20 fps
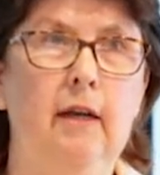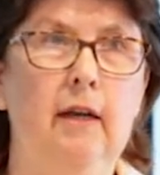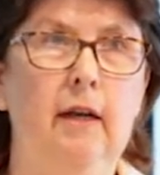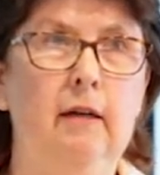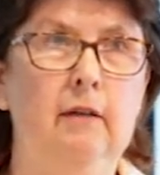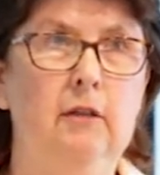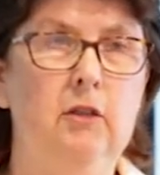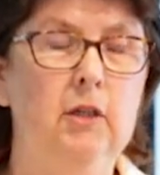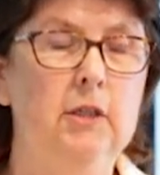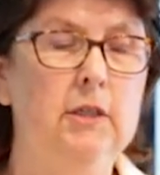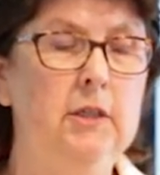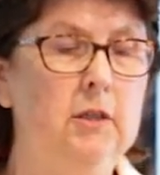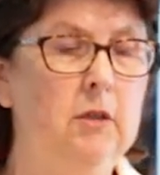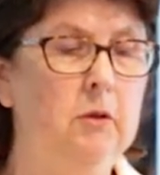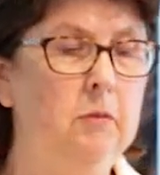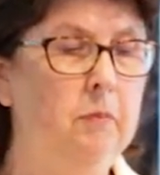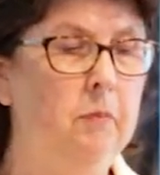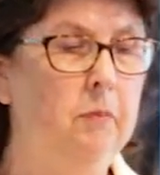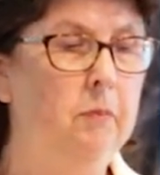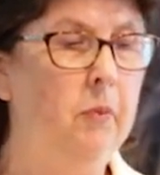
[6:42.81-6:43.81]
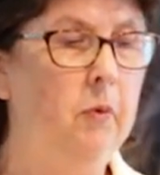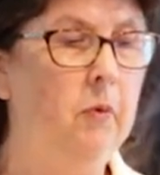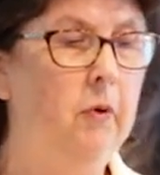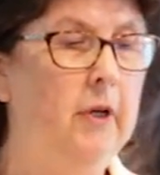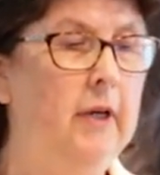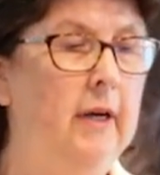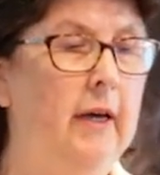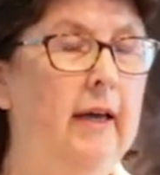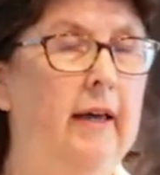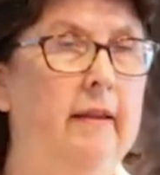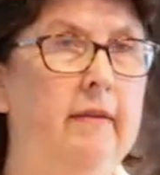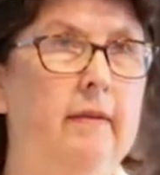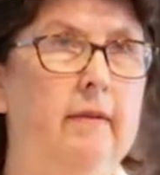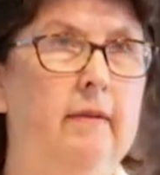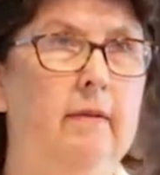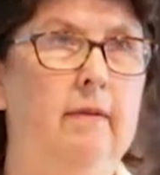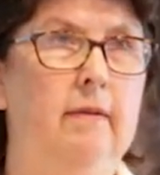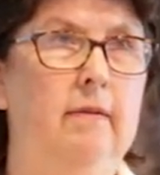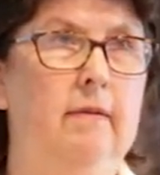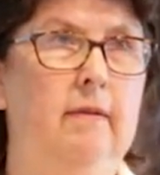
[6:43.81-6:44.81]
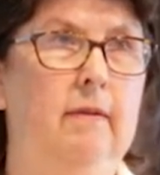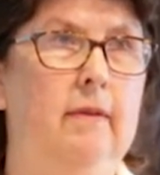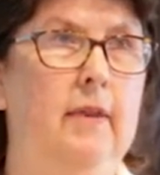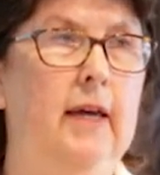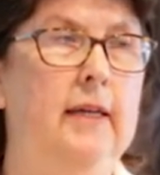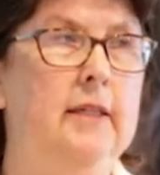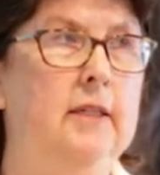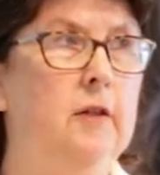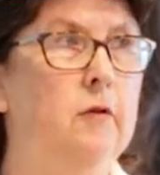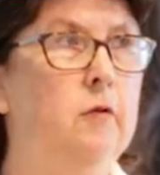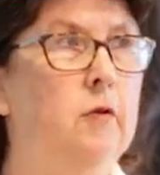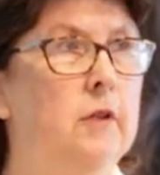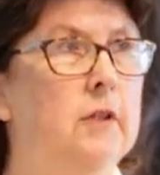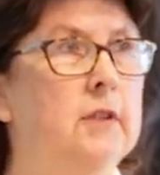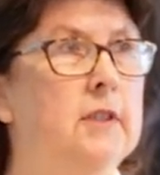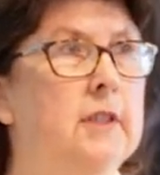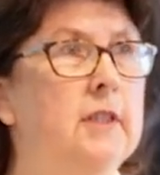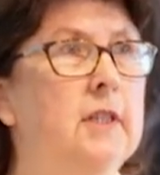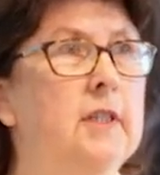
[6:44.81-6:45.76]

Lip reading: And just to point out that difference,